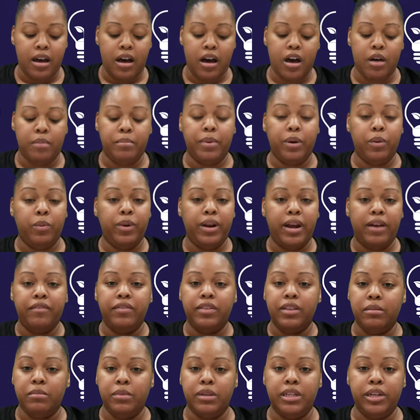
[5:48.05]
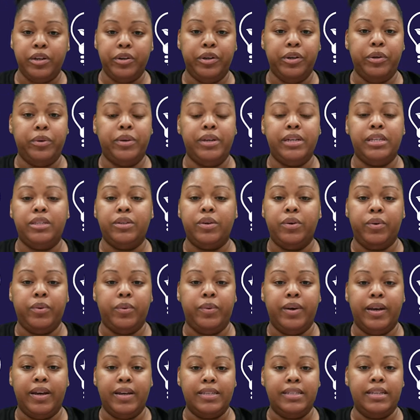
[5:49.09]
Um, but whatever the material is, so
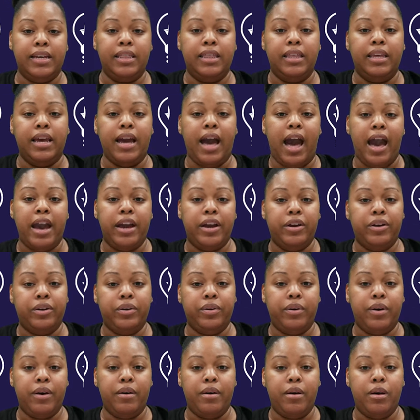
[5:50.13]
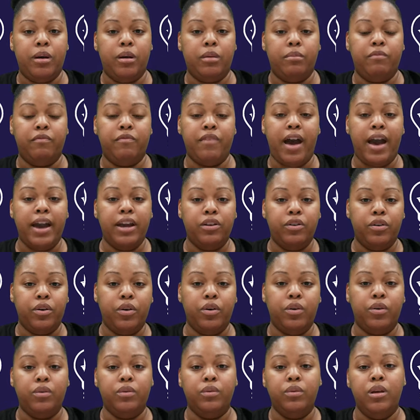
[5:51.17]
like I said, the iron um,
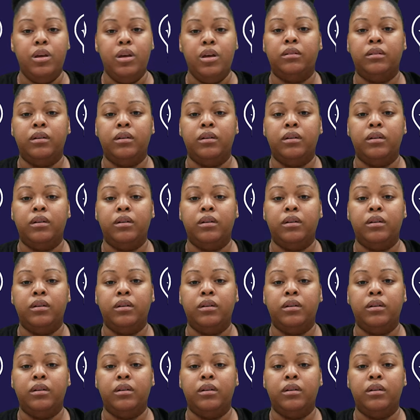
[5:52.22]
vinyl,